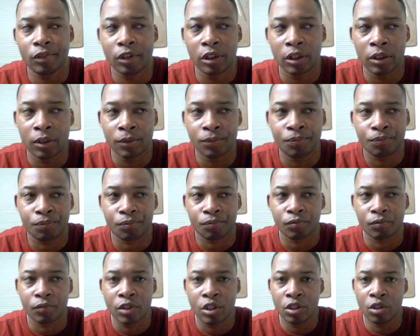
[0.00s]
You know,
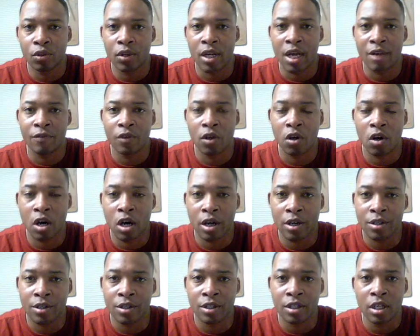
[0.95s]
you do have your
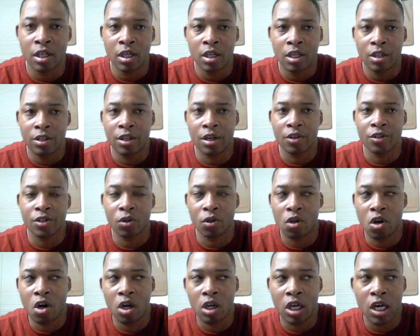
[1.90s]
artists that are
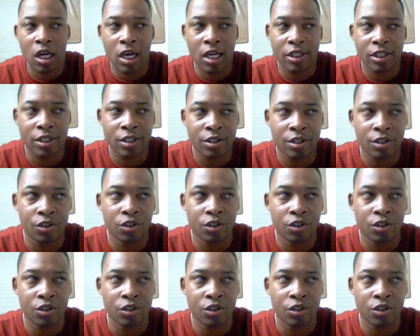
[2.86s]
so-called conscious.